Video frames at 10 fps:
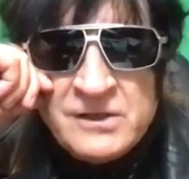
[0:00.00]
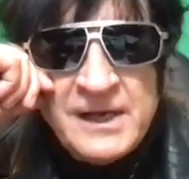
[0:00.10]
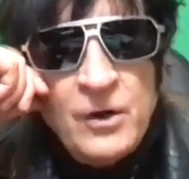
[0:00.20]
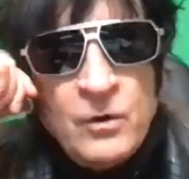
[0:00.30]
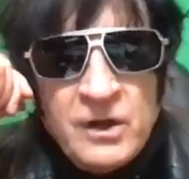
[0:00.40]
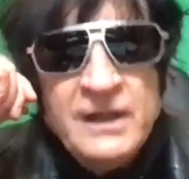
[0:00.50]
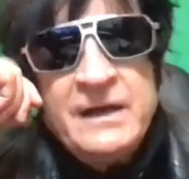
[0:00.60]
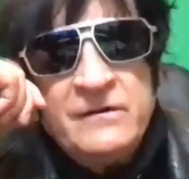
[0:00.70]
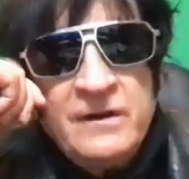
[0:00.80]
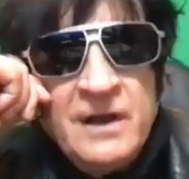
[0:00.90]
they don't click
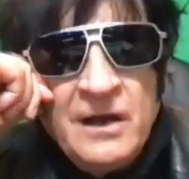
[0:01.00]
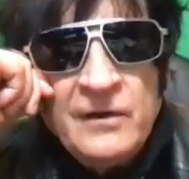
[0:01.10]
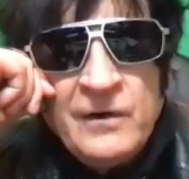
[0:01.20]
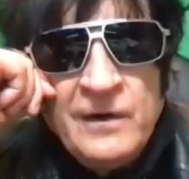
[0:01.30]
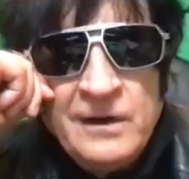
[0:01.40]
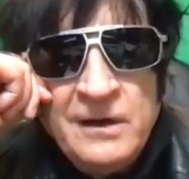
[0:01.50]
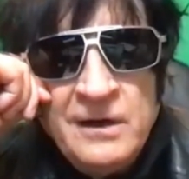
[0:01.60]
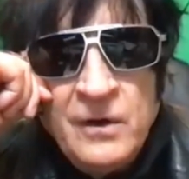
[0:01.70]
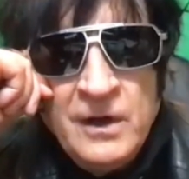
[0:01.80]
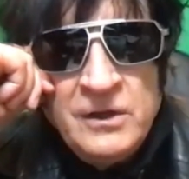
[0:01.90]
together. You
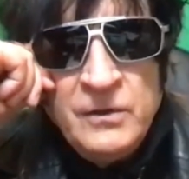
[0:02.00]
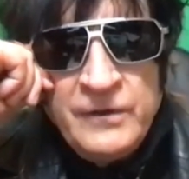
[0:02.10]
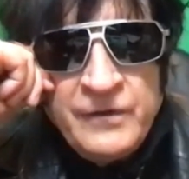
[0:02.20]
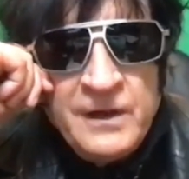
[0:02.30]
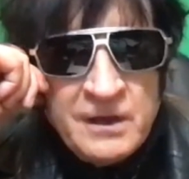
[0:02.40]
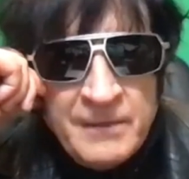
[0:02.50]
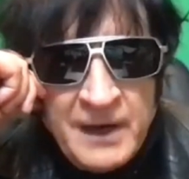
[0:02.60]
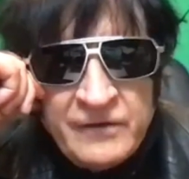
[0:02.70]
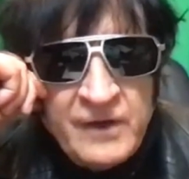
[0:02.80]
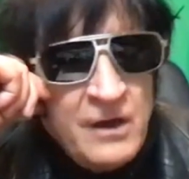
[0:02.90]
would think it
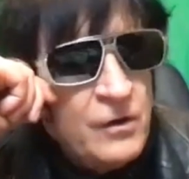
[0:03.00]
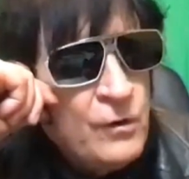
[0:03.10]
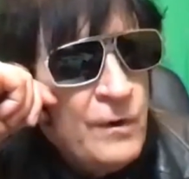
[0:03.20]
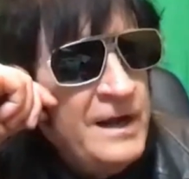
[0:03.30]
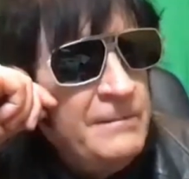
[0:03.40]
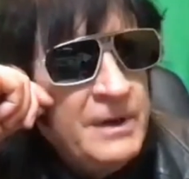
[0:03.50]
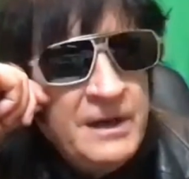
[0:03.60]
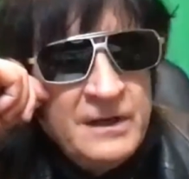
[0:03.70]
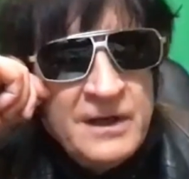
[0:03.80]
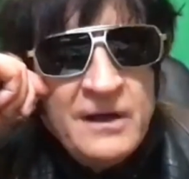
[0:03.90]
might sound great, but
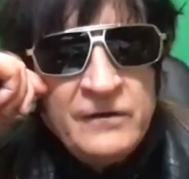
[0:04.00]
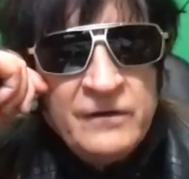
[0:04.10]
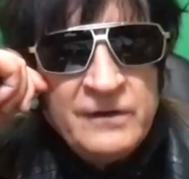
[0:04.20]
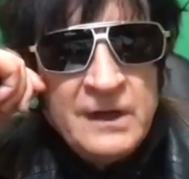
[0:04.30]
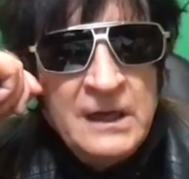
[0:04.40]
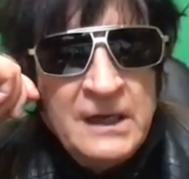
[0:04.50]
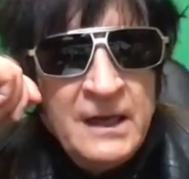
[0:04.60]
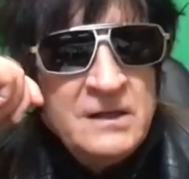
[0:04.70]
it doesn't. And